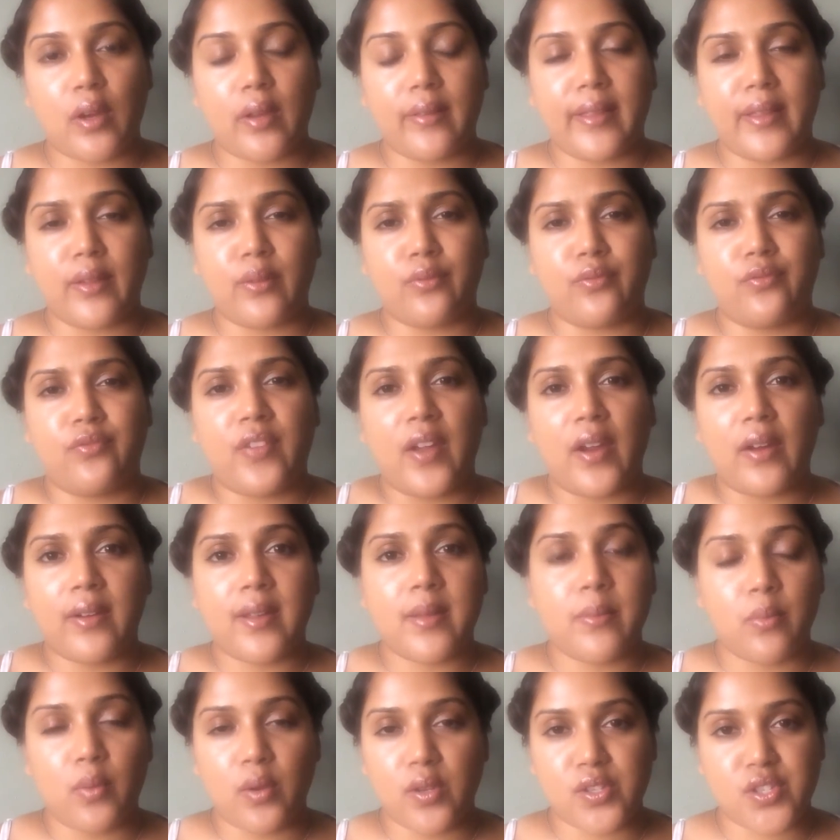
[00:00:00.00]
like
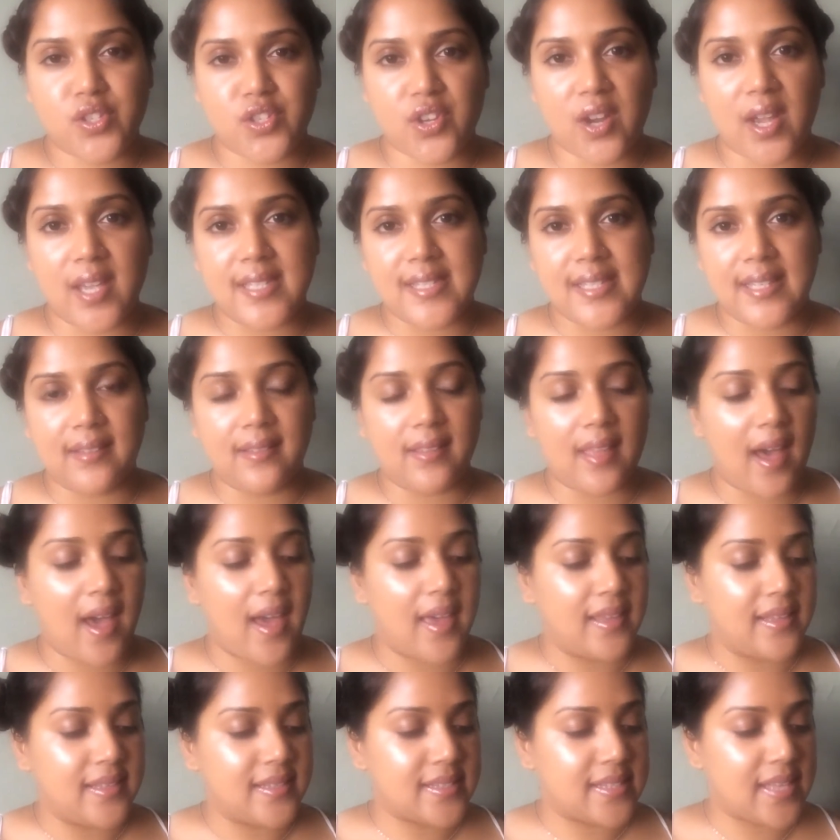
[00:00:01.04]
very moisturizing
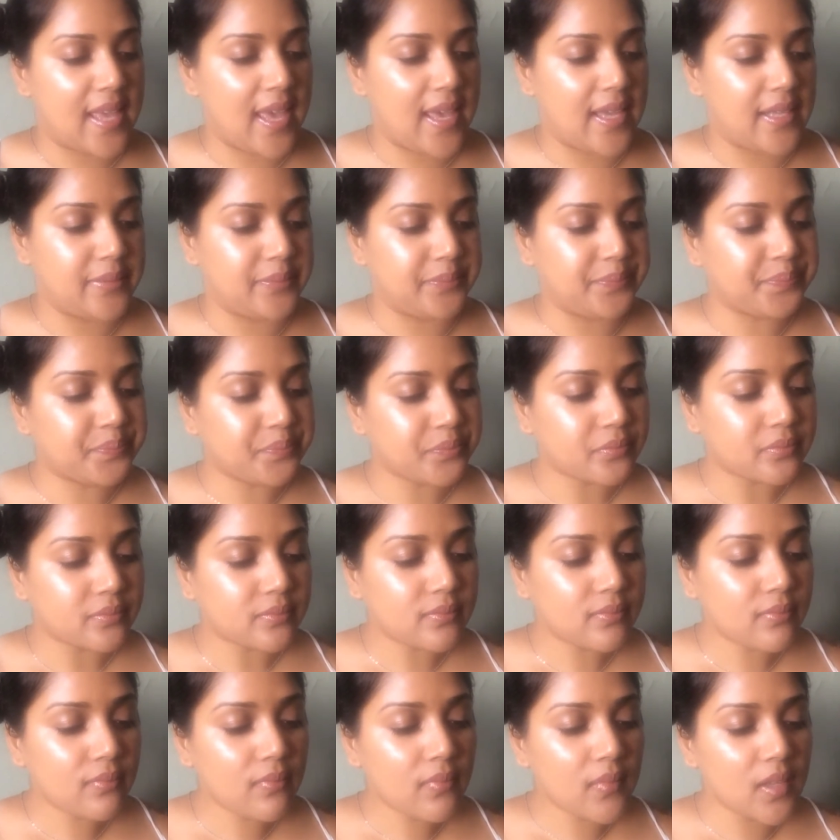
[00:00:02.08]
lines. And
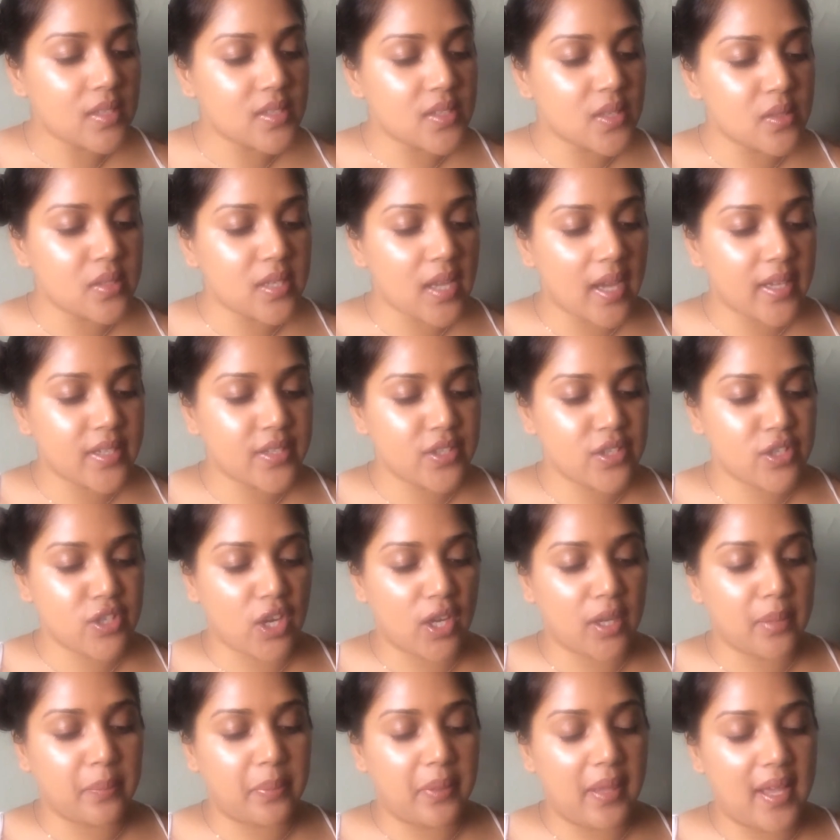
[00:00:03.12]
so Dr.
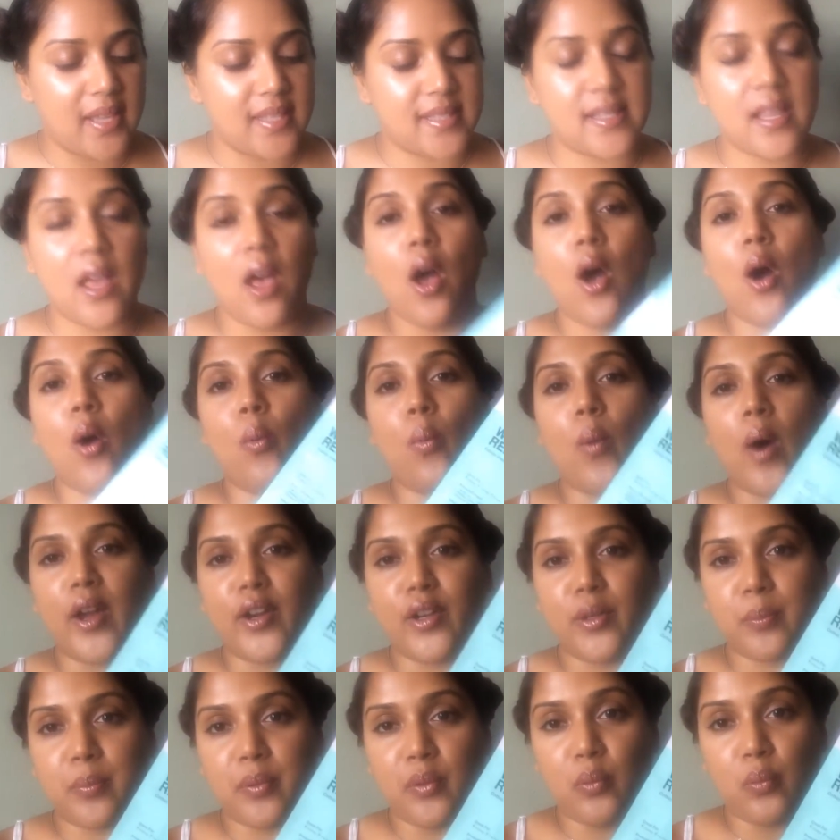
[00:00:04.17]
Jart Plus Water